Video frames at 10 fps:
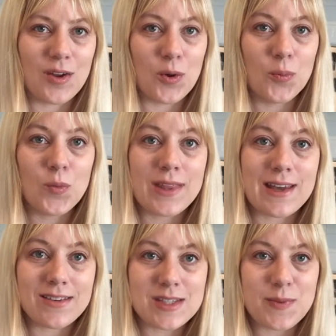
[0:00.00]
home
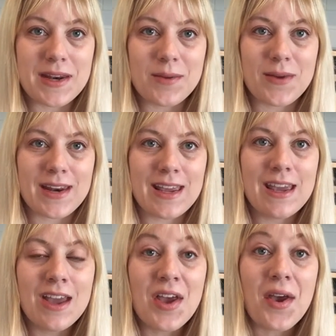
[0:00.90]
without spending money
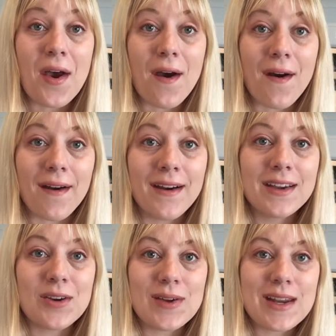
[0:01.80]
are
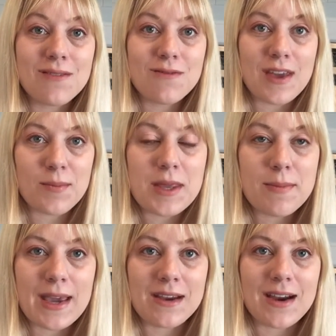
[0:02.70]
going on family
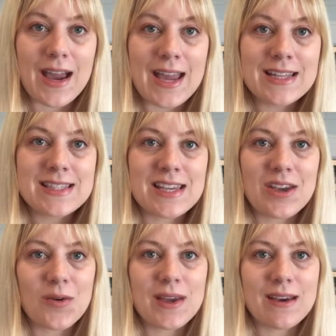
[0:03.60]
bike rides and
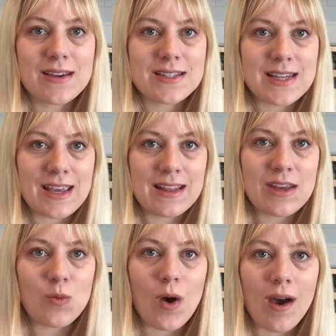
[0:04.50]
going on daily
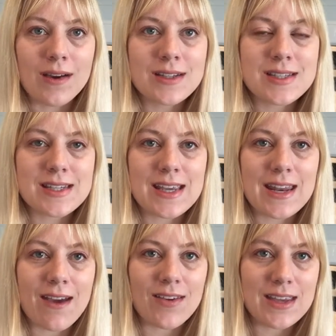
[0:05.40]
walks to get
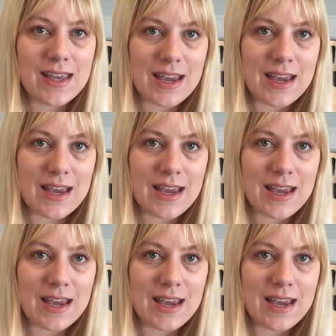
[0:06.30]
out and get